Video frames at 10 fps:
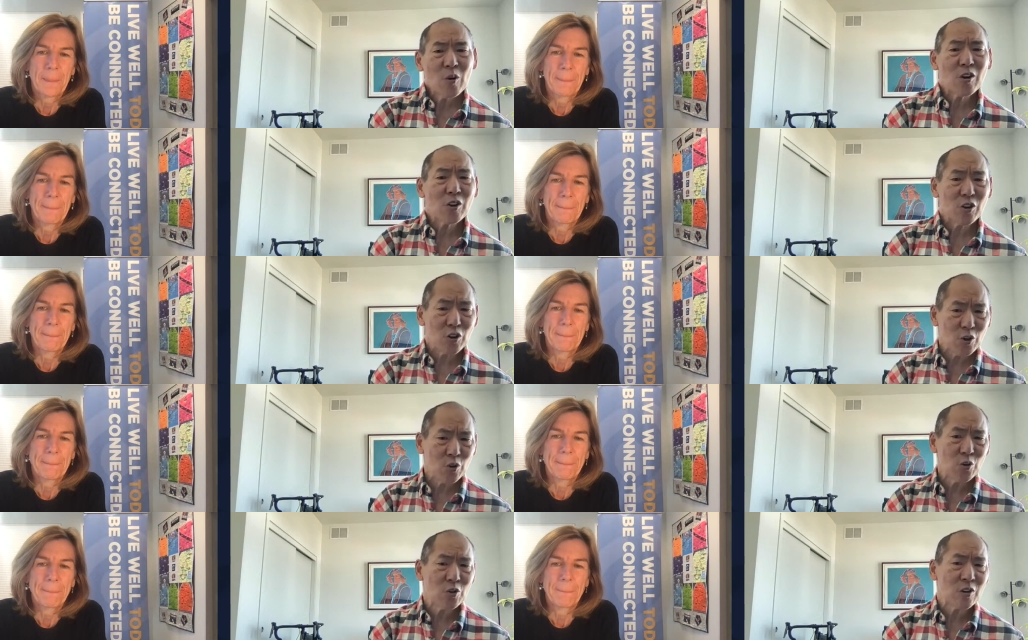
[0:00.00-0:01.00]
Speaker 1: were
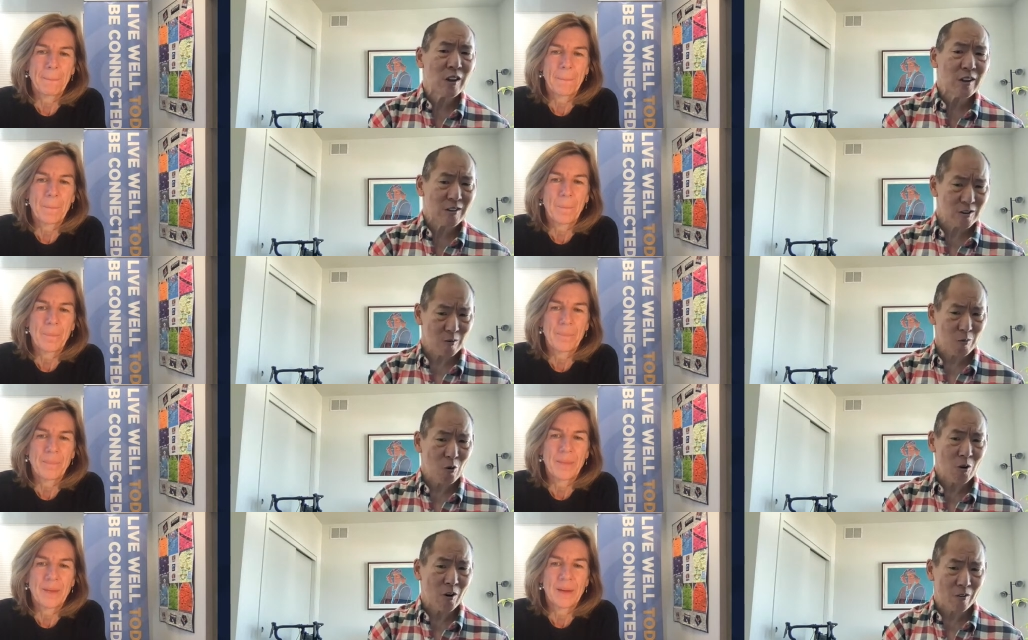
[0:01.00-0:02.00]
hugely
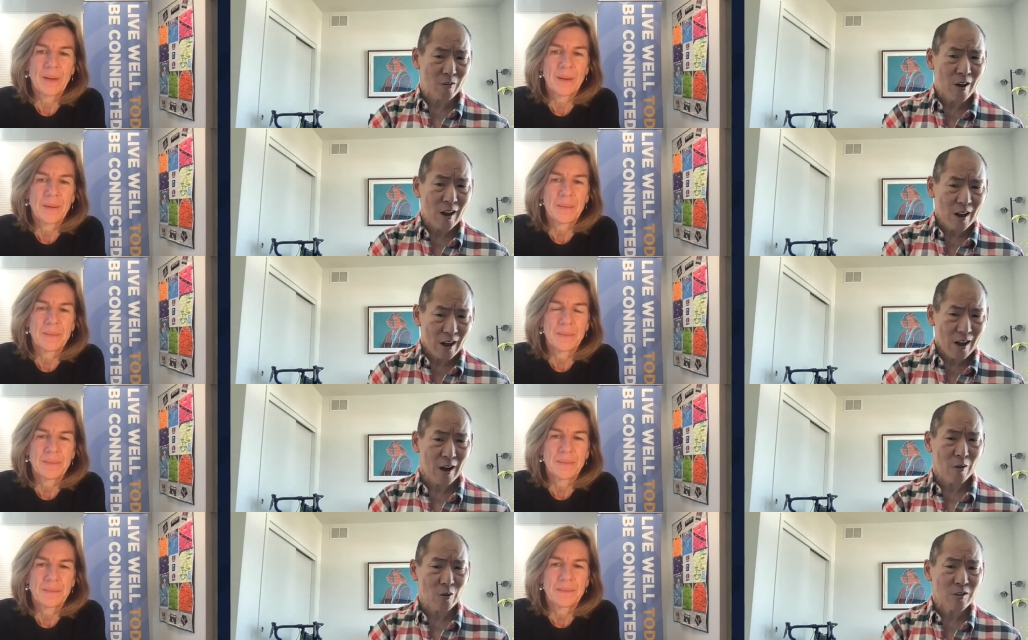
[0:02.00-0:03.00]
supportive,
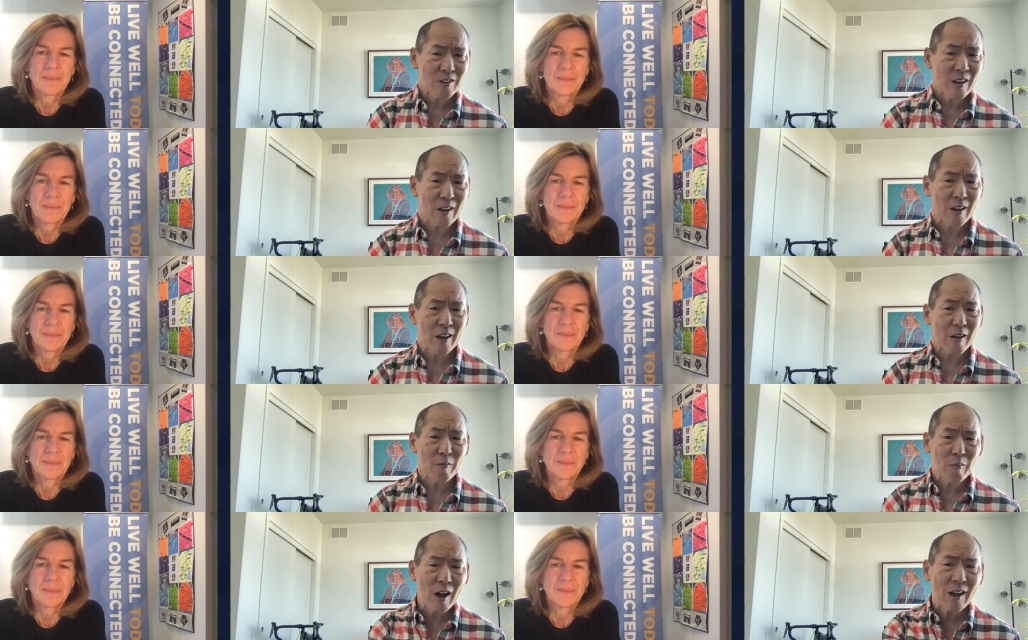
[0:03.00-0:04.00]
I will say, and
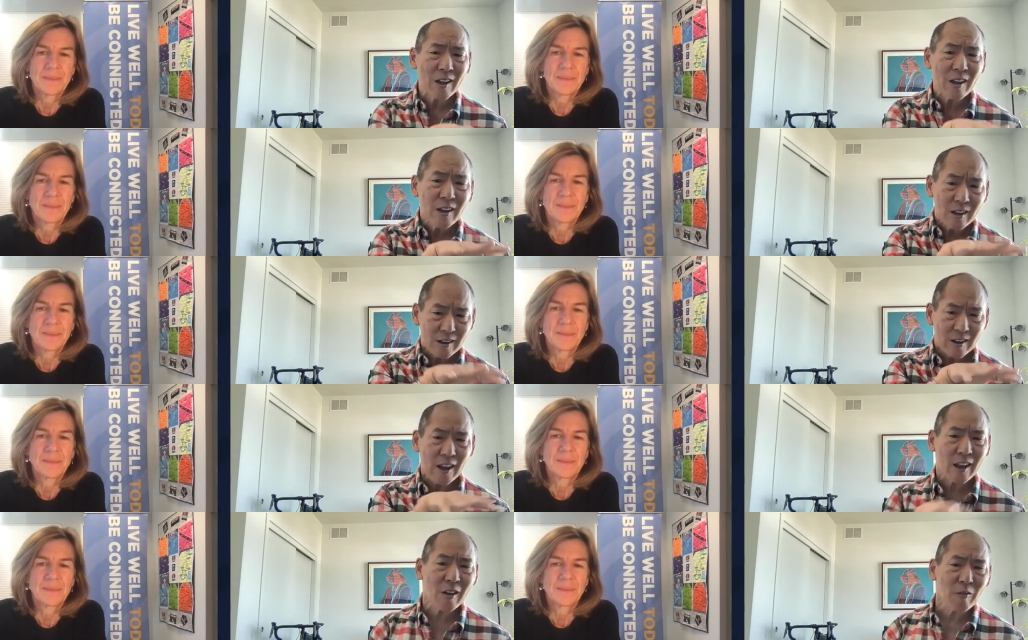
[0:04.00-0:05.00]
my
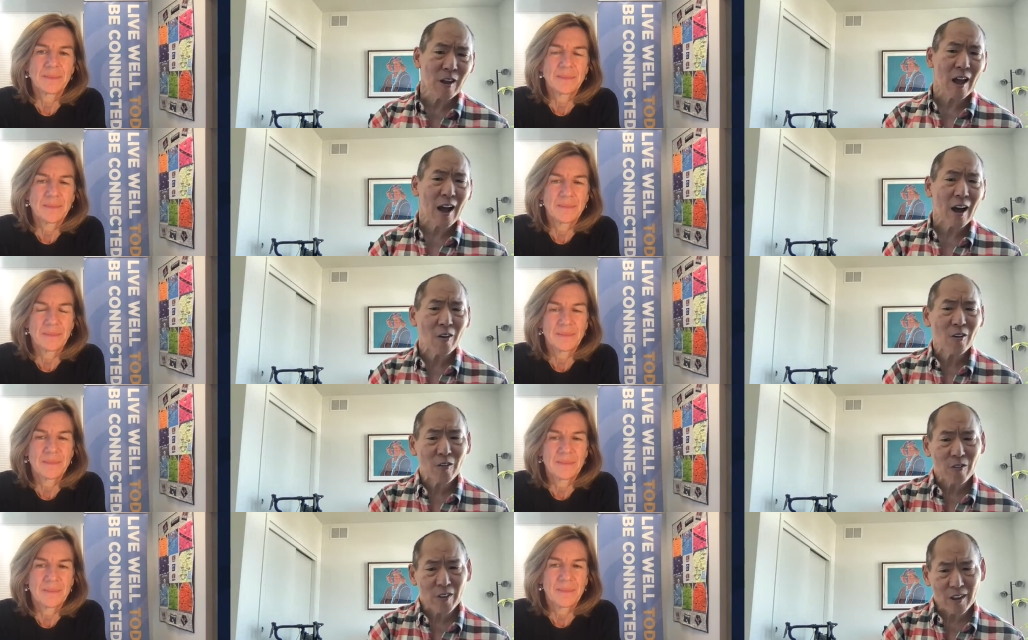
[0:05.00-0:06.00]
taking me out
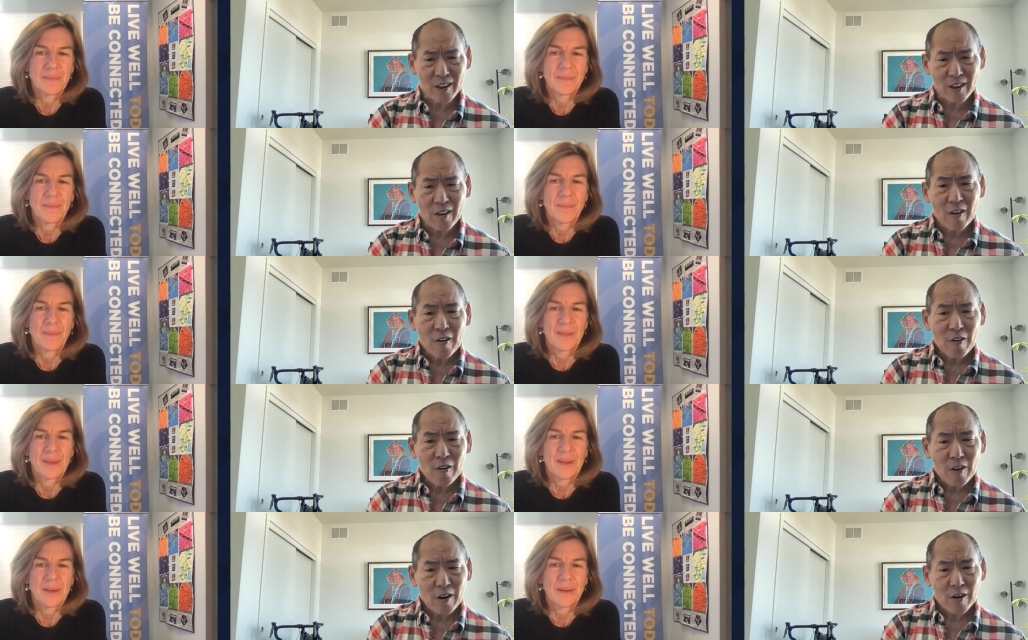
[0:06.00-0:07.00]
of the
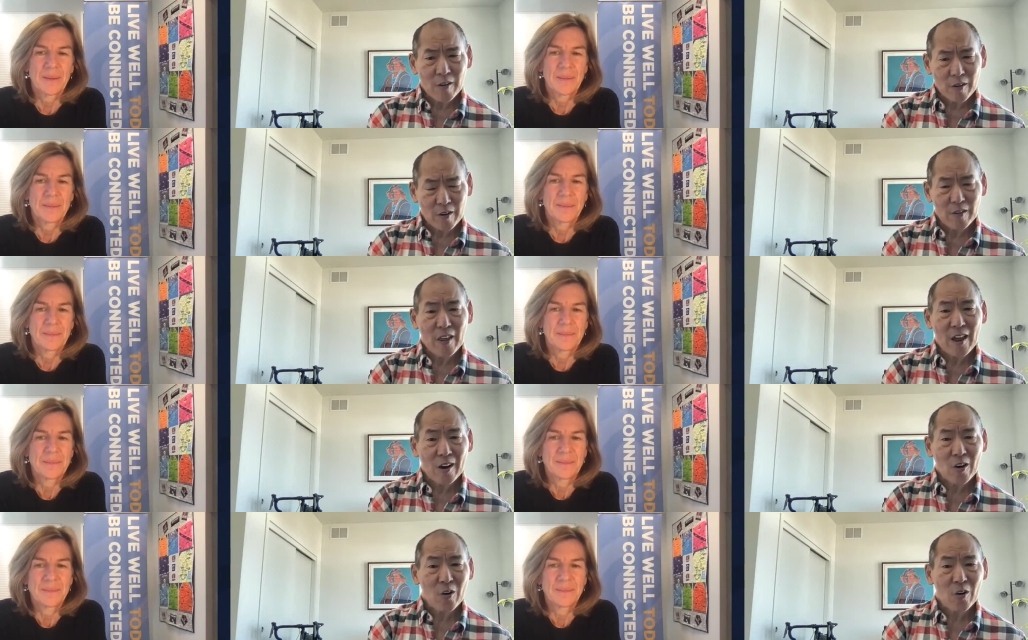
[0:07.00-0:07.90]
uh, that